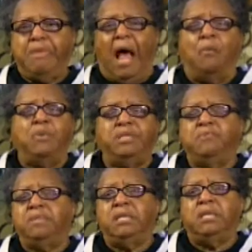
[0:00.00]
I wish he
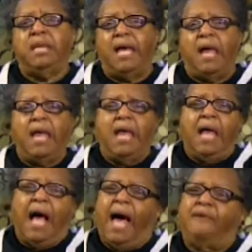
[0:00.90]
was here now.
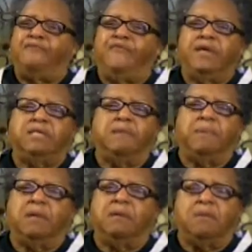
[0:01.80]
I'd fix
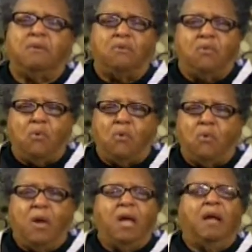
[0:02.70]
him a good
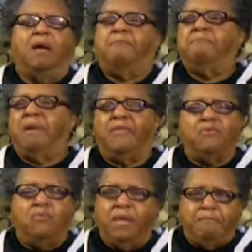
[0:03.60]
old
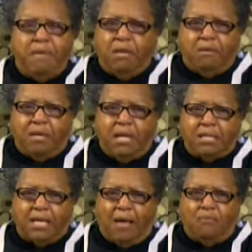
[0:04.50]
Motherwitch meal.
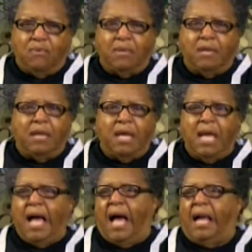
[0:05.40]
Yes, I would.
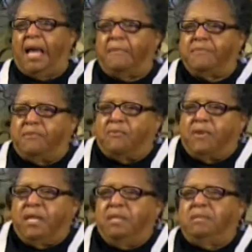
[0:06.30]
I'd have some
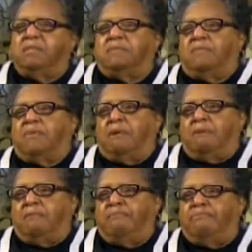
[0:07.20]
greens and some
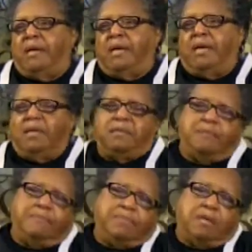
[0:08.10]
cornbread and
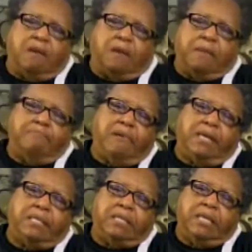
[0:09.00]
some turkey
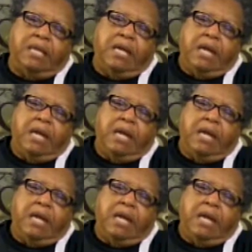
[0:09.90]
breast and